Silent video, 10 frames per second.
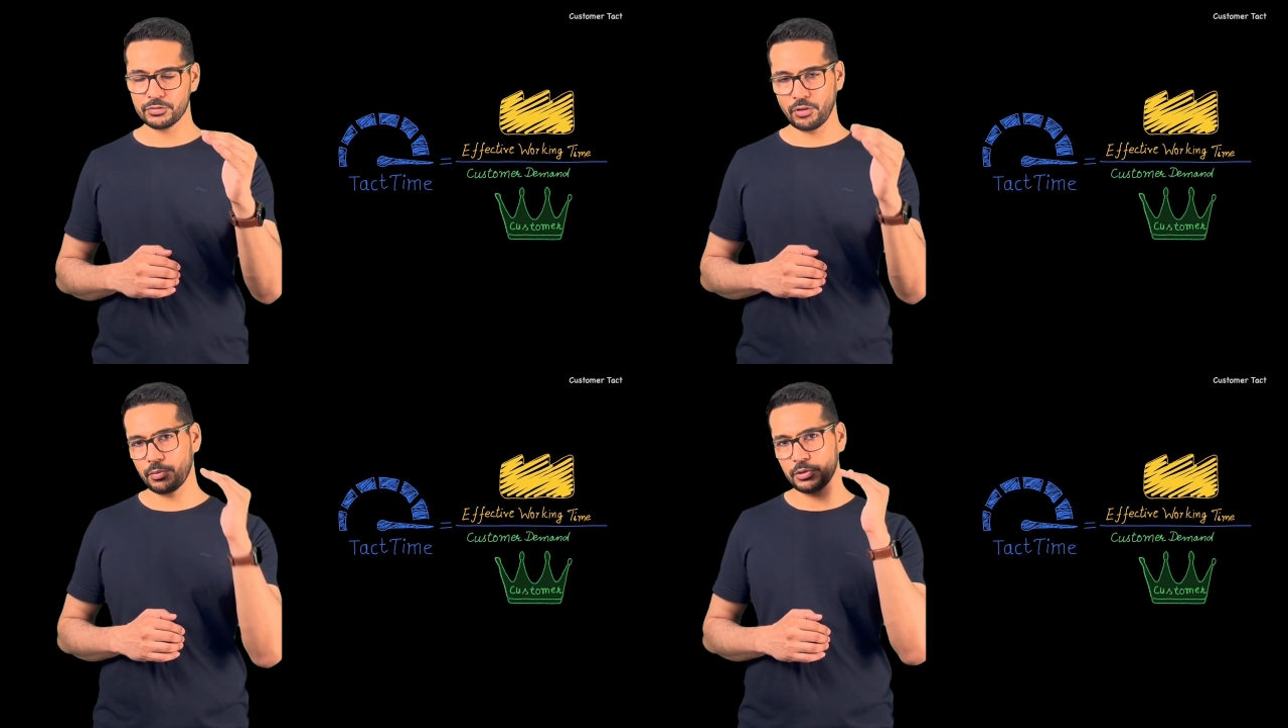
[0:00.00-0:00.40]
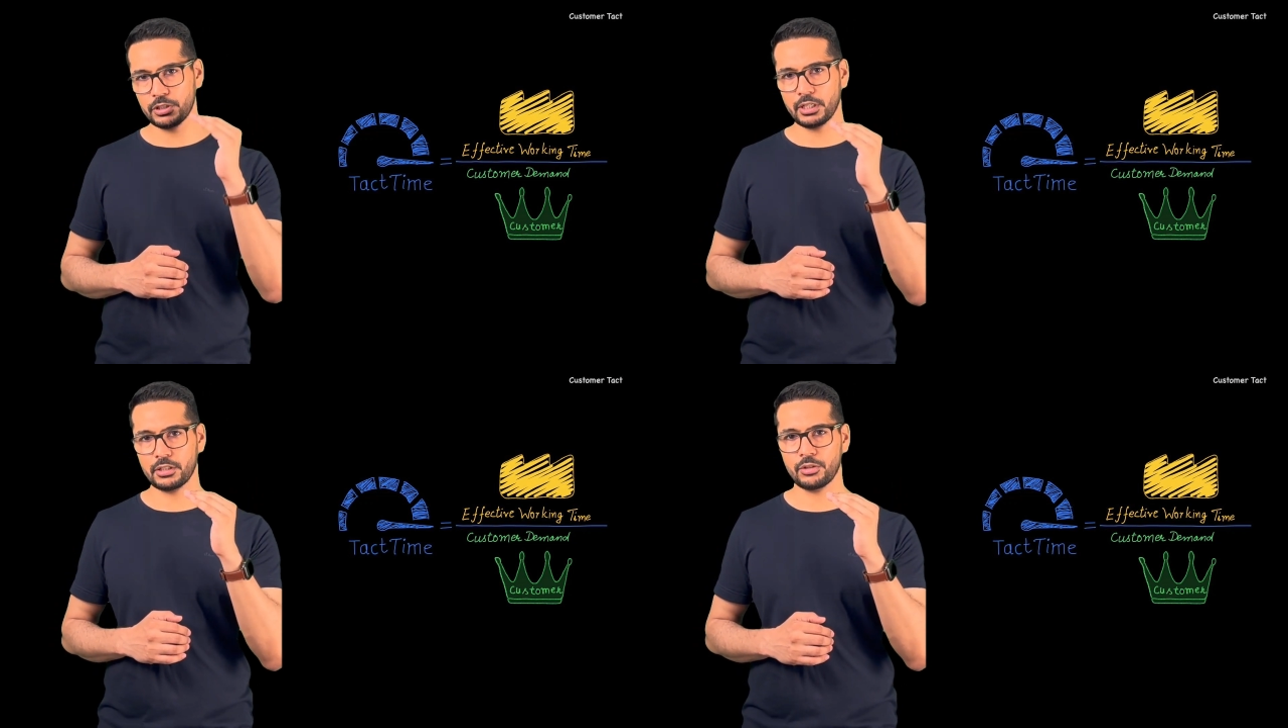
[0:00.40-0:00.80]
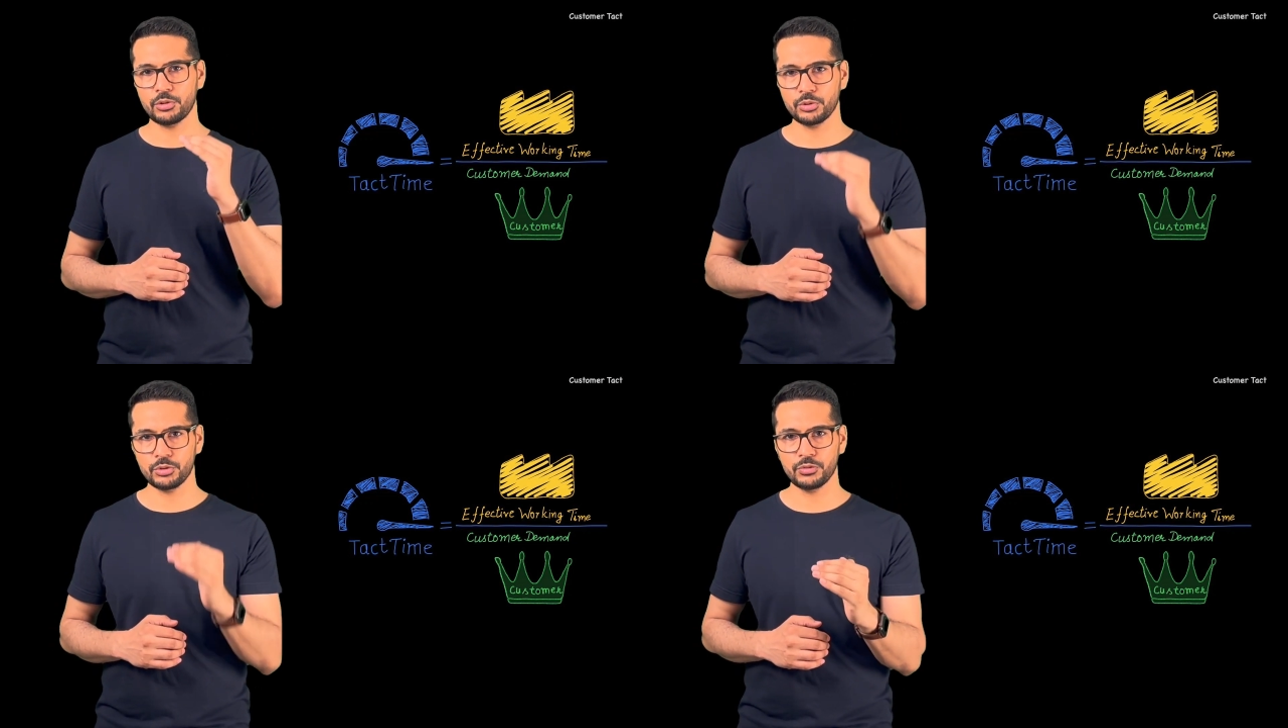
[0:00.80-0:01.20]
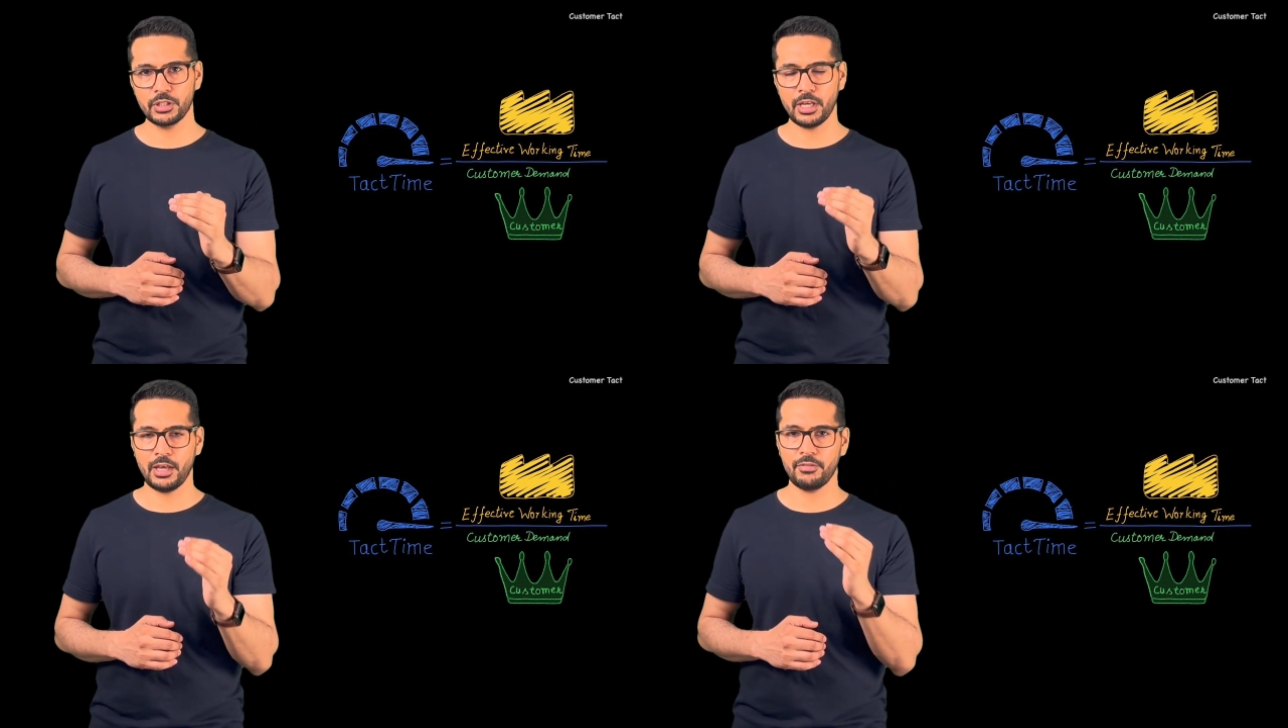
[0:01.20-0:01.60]
For project 2, we
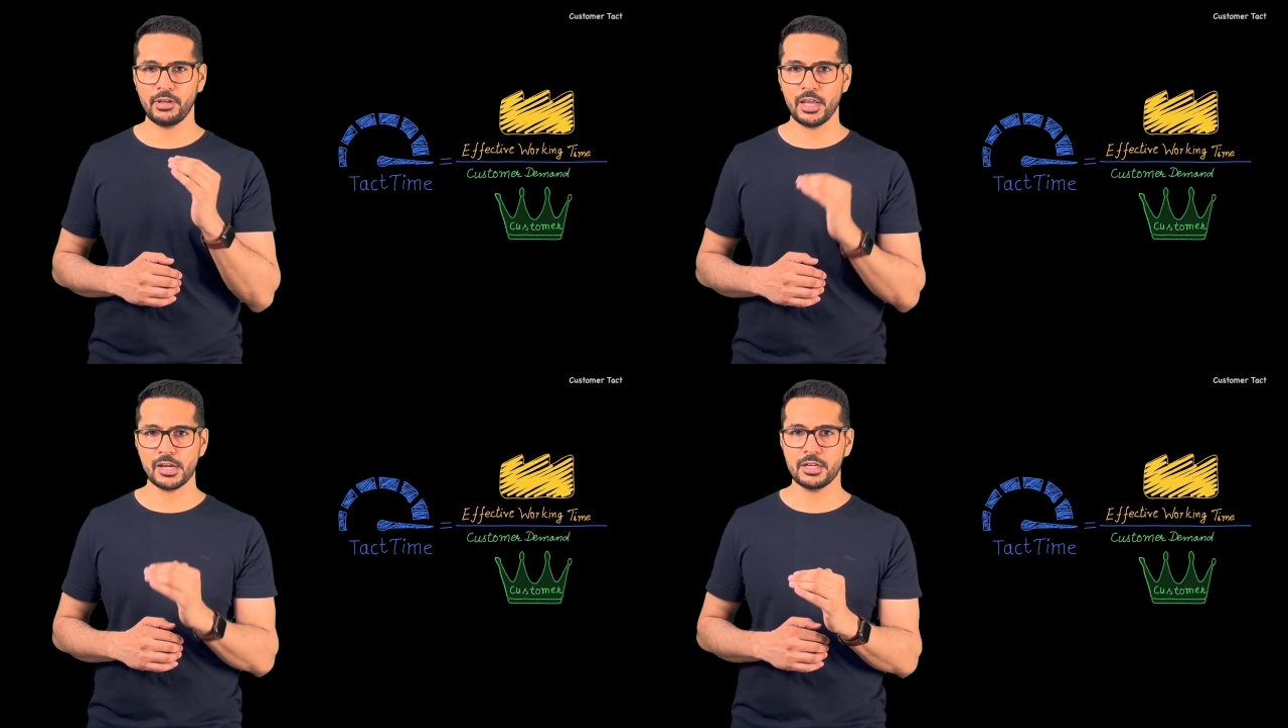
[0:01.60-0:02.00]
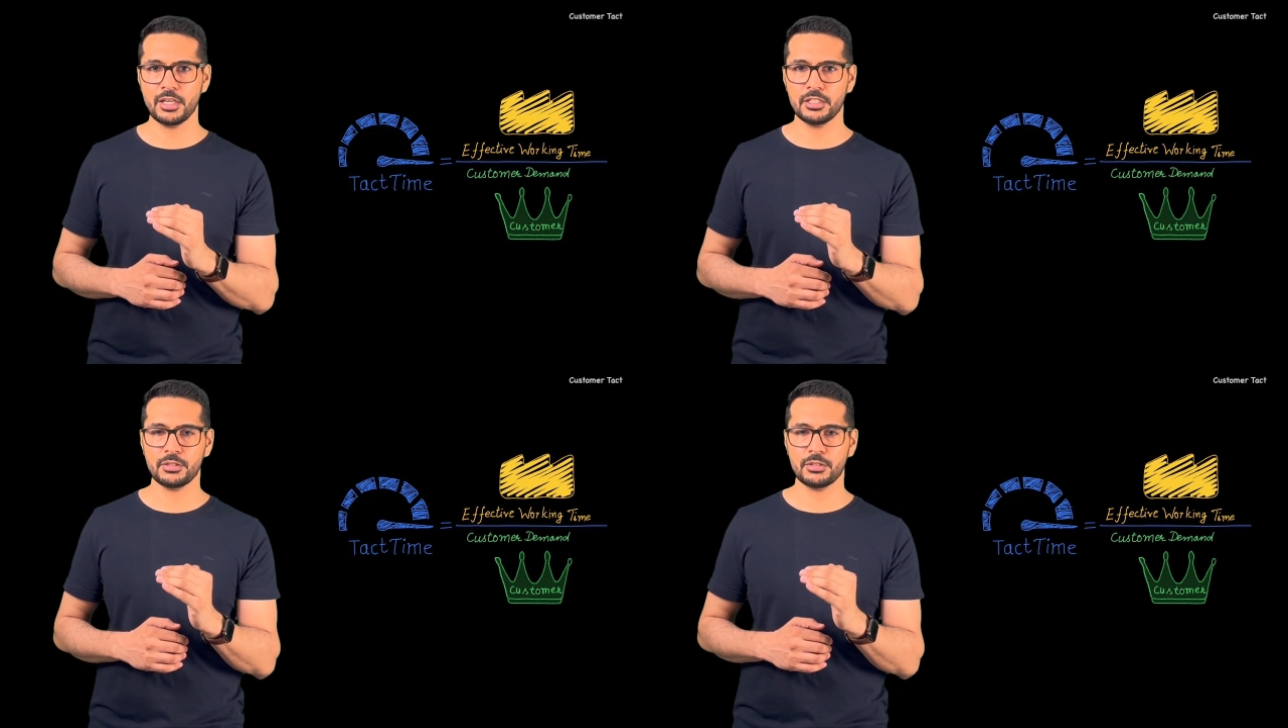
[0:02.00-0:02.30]
have 8 days.